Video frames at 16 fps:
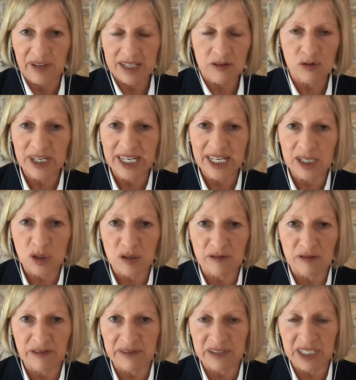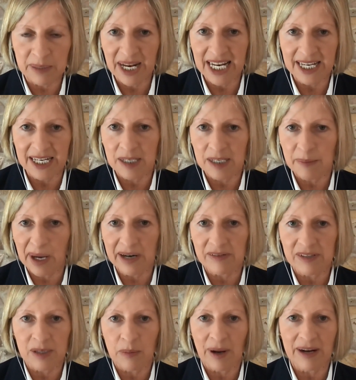And three hundred fifty million
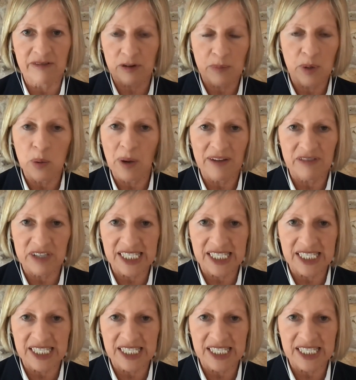apparently went from whoever